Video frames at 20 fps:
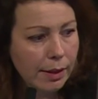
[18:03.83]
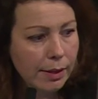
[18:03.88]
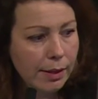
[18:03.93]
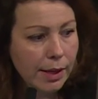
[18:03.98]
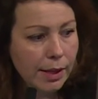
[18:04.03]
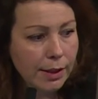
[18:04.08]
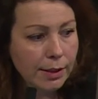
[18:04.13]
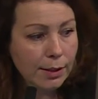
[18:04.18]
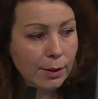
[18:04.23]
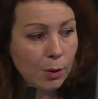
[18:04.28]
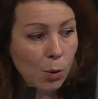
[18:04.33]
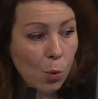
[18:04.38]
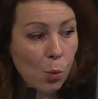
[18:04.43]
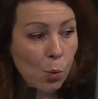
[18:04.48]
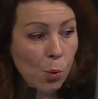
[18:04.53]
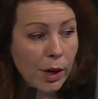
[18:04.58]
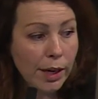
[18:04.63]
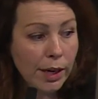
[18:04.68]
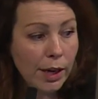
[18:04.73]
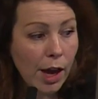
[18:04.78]
That's
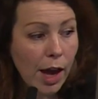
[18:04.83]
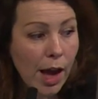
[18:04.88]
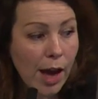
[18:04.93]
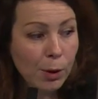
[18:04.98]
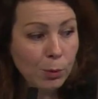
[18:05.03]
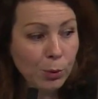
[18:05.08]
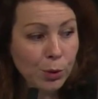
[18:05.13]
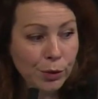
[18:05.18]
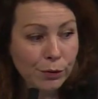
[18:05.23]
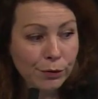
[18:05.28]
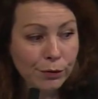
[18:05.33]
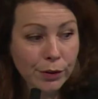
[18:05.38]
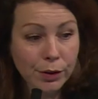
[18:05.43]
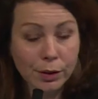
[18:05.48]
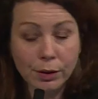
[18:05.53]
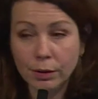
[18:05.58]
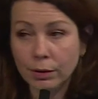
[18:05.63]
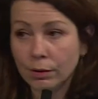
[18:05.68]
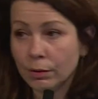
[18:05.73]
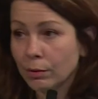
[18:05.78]
one out of
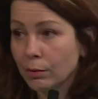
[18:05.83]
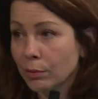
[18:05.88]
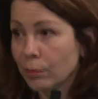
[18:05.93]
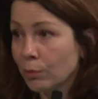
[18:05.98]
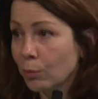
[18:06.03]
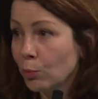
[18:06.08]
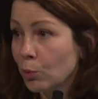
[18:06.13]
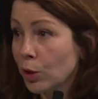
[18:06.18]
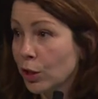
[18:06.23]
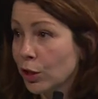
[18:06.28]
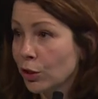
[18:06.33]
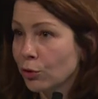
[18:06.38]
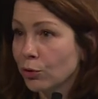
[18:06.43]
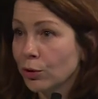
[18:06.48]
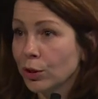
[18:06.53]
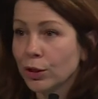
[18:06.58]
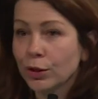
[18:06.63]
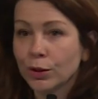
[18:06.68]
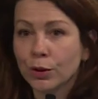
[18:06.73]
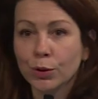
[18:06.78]

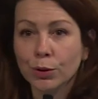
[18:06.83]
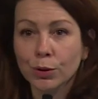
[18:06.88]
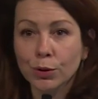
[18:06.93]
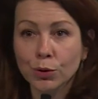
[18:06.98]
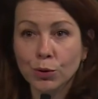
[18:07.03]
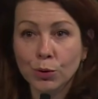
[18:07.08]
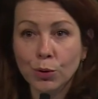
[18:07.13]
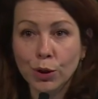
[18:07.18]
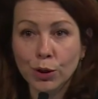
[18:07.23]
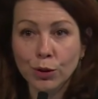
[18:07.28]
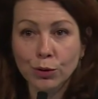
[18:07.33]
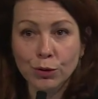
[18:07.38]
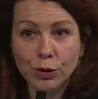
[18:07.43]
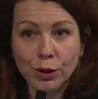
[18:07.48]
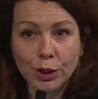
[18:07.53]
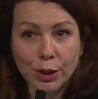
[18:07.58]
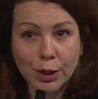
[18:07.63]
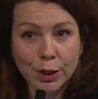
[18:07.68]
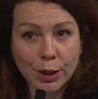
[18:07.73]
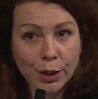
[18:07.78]
100 or
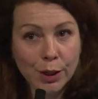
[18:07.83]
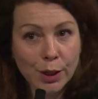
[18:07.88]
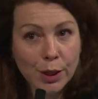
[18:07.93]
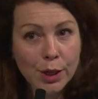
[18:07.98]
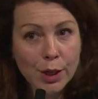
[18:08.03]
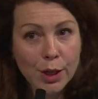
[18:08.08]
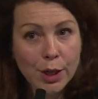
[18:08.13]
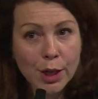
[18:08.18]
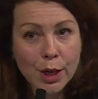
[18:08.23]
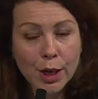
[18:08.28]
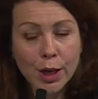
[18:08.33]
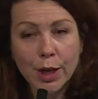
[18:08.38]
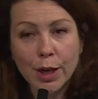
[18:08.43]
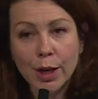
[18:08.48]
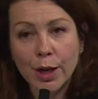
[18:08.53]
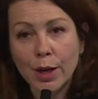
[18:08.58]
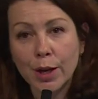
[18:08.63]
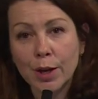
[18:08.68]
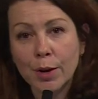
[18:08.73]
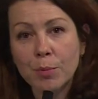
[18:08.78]
200
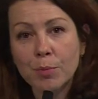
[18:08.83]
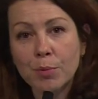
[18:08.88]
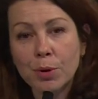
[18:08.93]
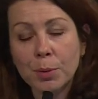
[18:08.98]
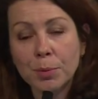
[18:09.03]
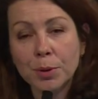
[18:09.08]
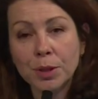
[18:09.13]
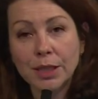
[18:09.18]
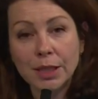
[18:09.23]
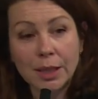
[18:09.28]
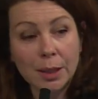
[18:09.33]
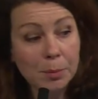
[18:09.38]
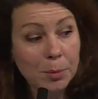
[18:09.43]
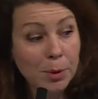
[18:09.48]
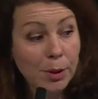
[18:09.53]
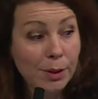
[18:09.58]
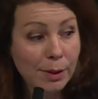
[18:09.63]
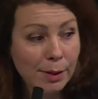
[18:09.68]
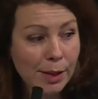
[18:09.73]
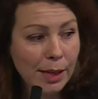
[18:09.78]
property,
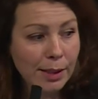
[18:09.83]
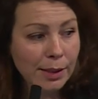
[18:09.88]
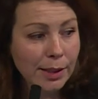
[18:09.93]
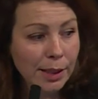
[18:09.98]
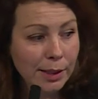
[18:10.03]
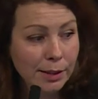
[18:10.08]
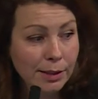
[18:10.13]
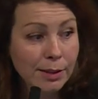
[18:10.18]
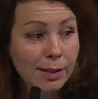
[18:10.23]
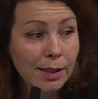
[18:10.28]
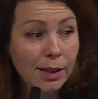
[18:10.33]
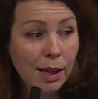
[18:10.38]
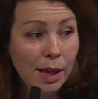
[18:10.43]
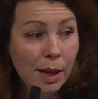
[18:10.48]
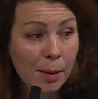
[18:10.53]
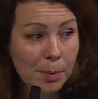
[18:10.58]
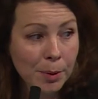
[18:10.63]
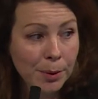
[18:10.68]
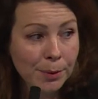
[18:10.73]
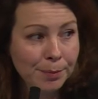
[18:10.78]
but that can still
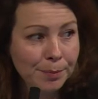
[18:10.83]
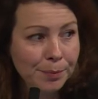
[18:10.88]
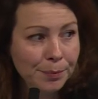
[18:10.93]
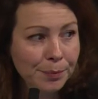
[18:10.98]
happen.